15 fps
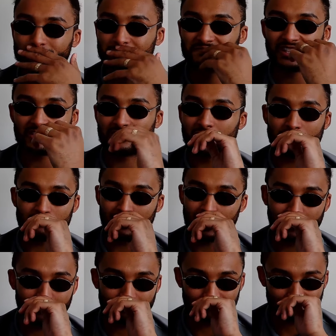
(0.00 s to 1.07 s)
That's not
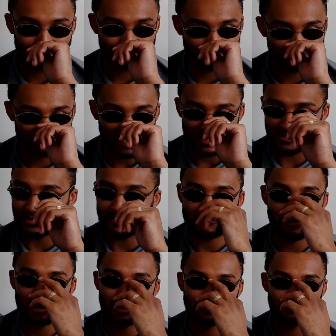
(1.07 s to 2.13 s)
right.
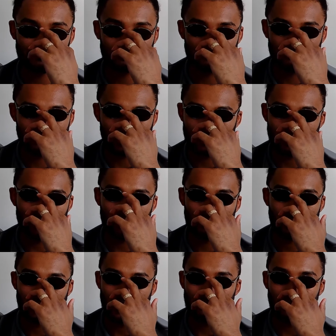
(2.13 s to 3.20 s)

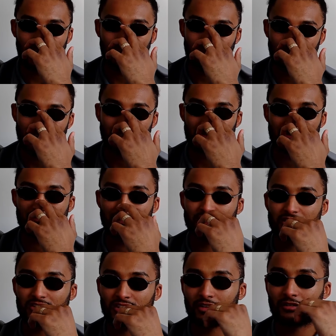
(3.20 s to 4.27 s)
Chisora, he might have beat
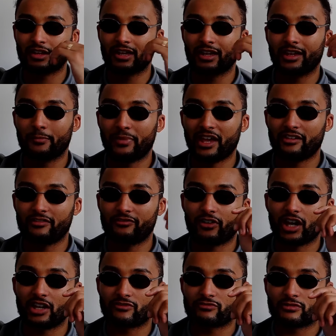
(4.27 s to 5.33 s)
Joyce, and I bet a
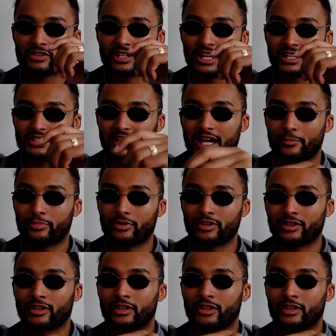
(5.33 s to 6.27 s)
fiver on that to happen.